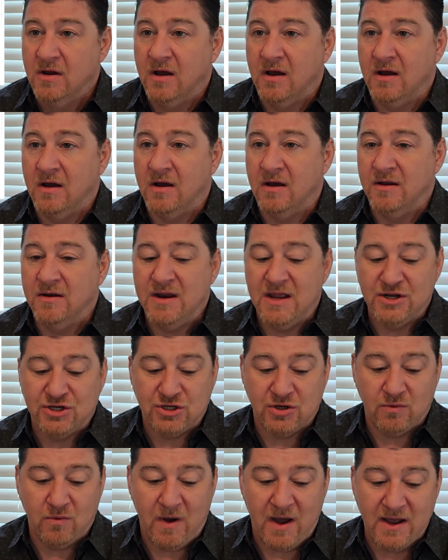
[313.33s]

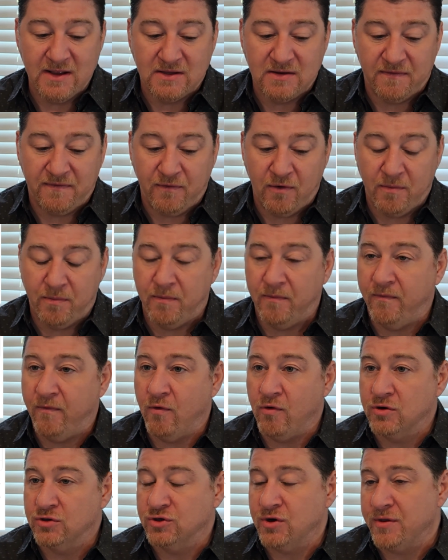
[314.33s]
nationwide to
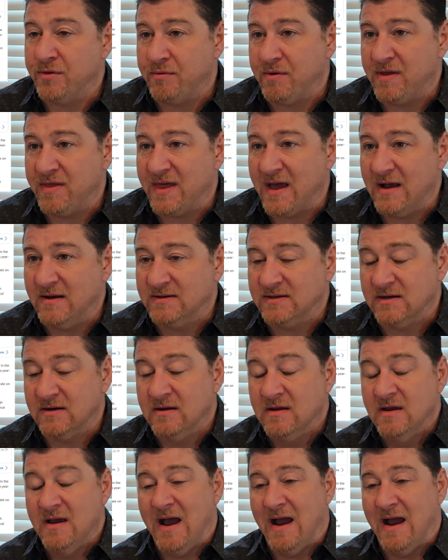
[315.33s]
403,000.